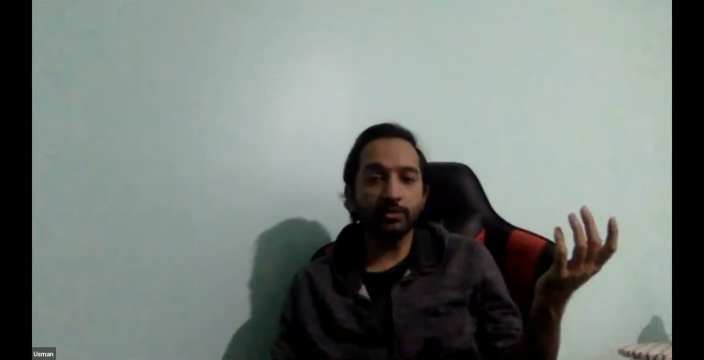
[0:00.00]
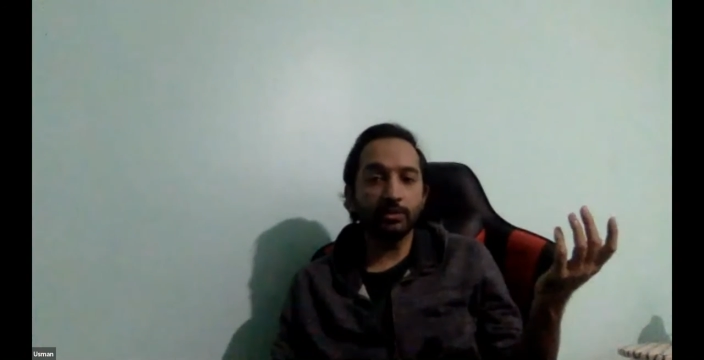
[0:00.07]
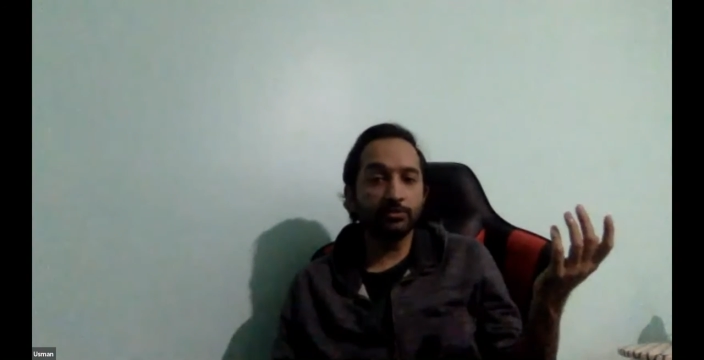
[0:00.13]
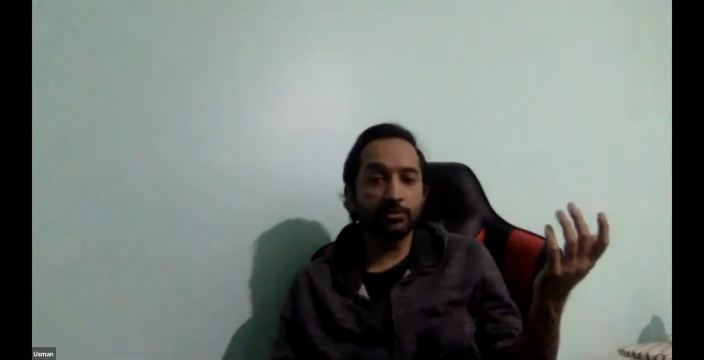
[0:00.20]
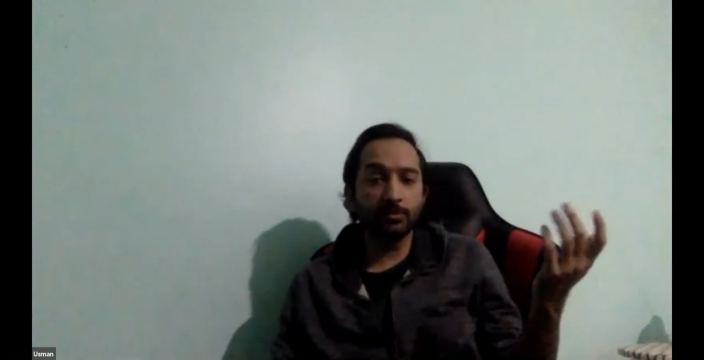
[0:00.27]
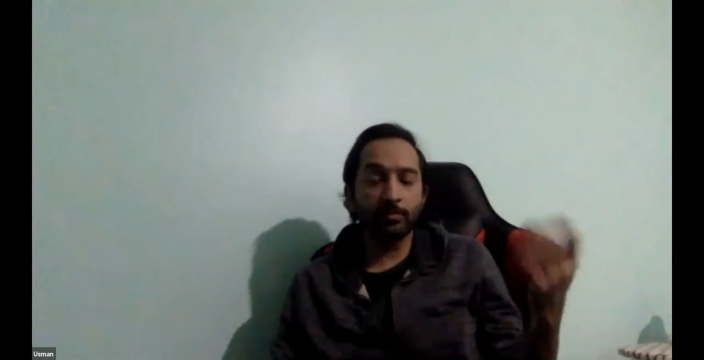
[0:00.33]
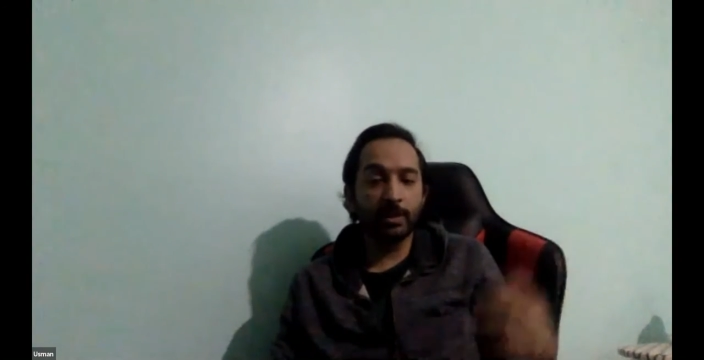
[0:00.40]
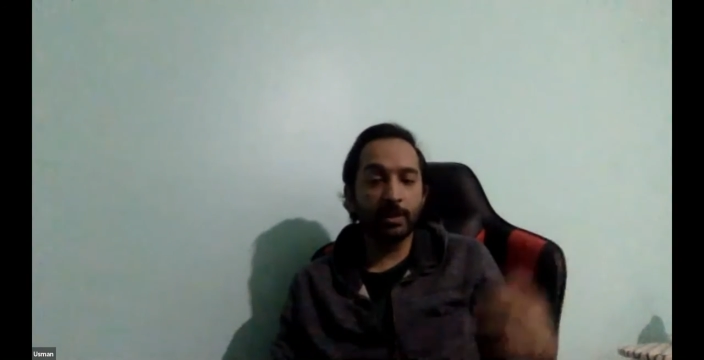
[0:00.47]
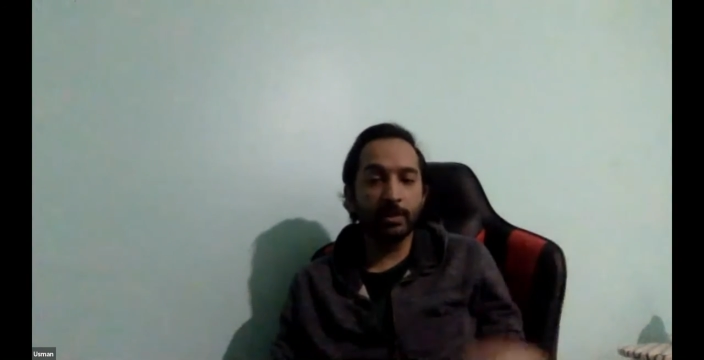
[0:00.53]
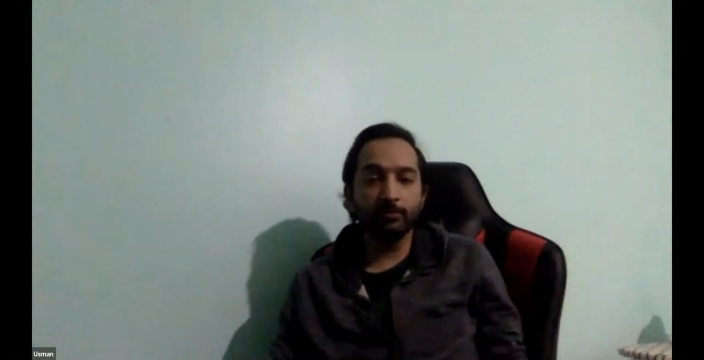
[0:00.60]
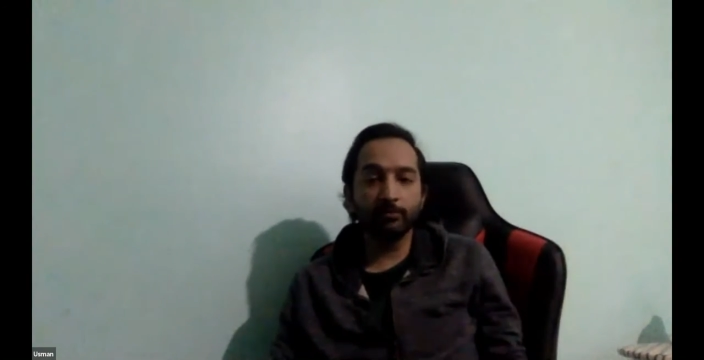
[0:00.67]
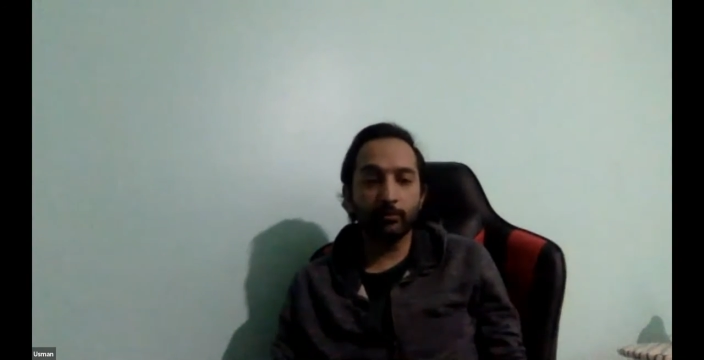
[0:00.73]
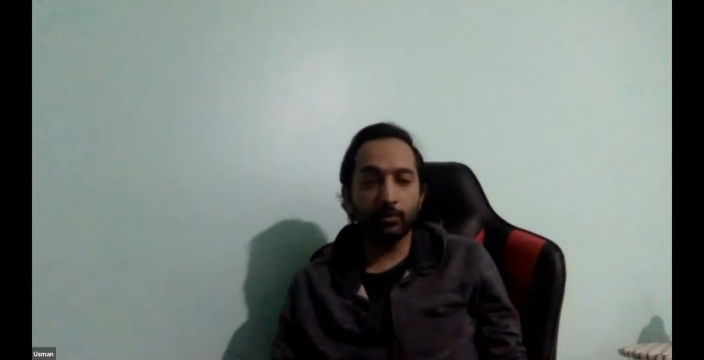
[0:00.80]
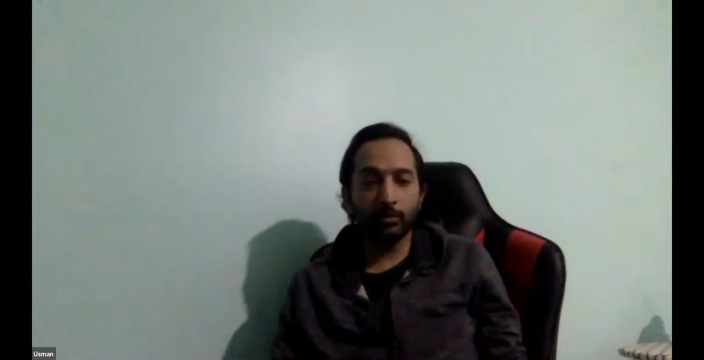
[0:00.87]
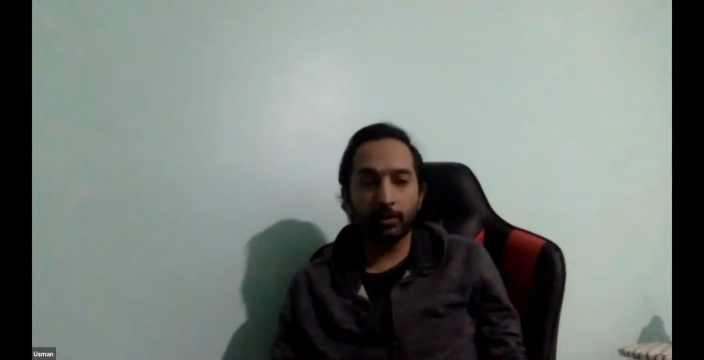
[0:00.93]
just
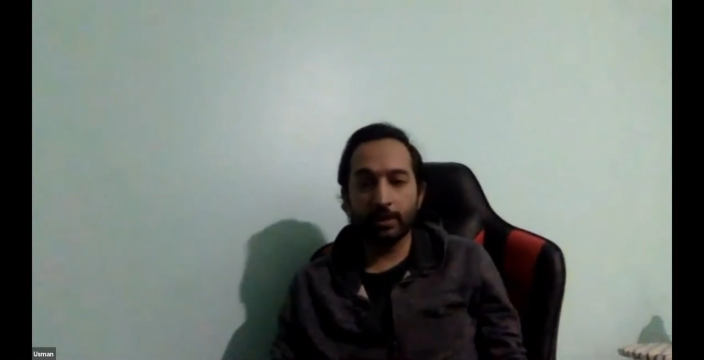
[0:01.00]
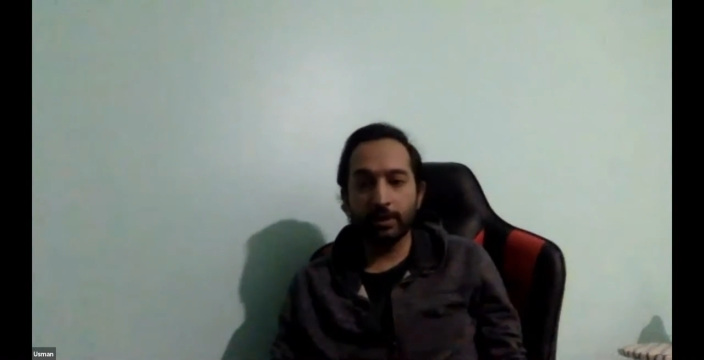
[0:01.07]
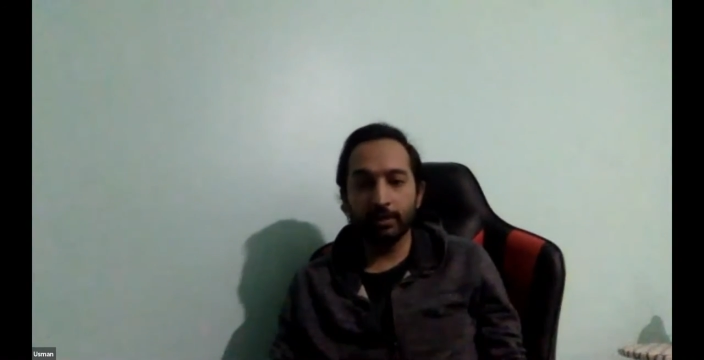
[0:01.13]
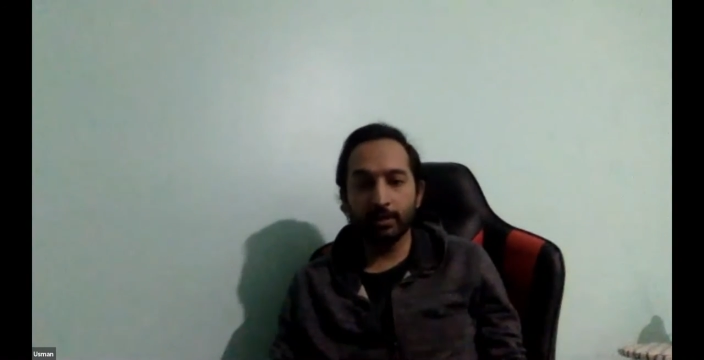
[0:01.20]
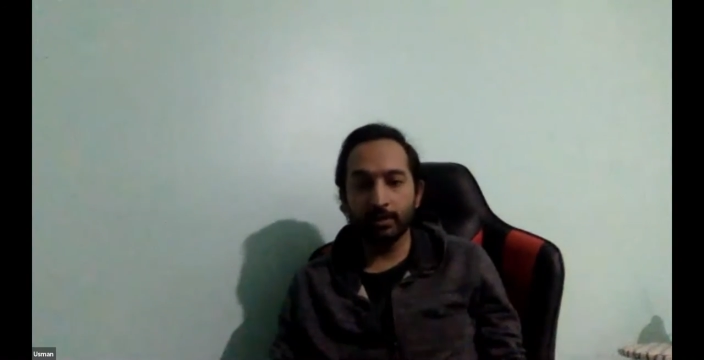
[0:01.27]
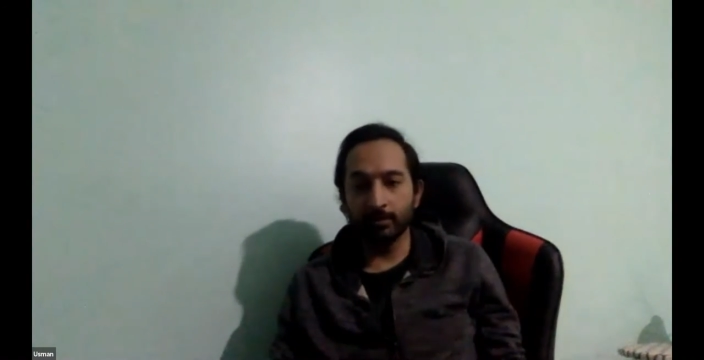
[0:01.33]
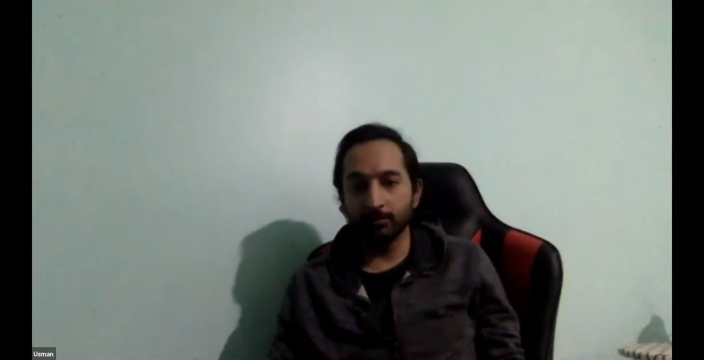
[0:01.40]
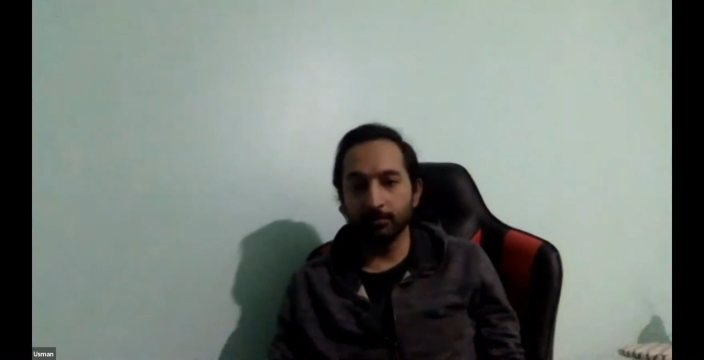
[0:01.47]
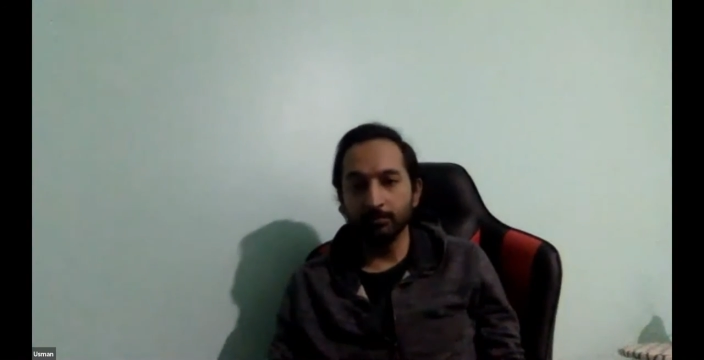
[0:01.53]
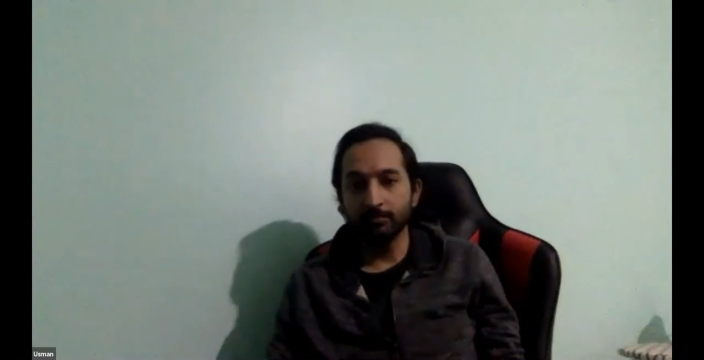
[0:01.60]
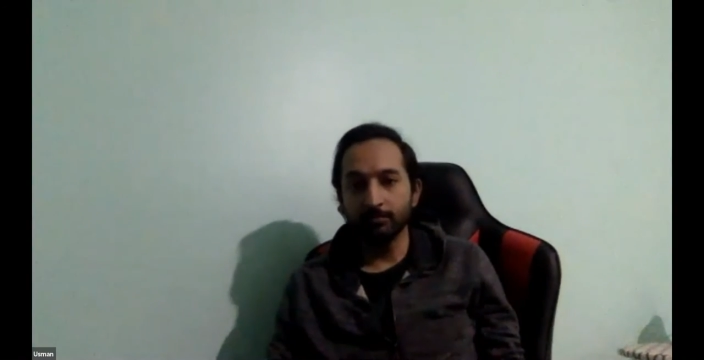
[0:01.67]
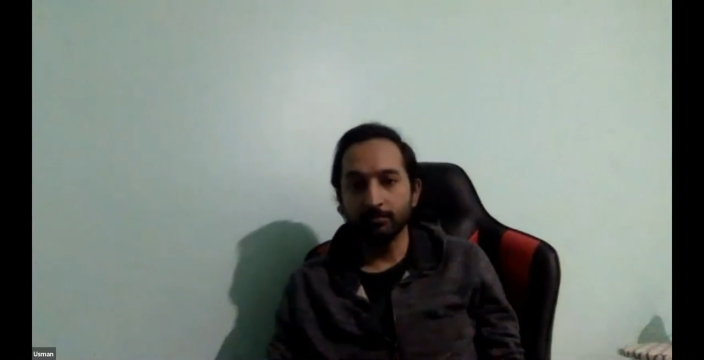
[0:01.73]
applying for like a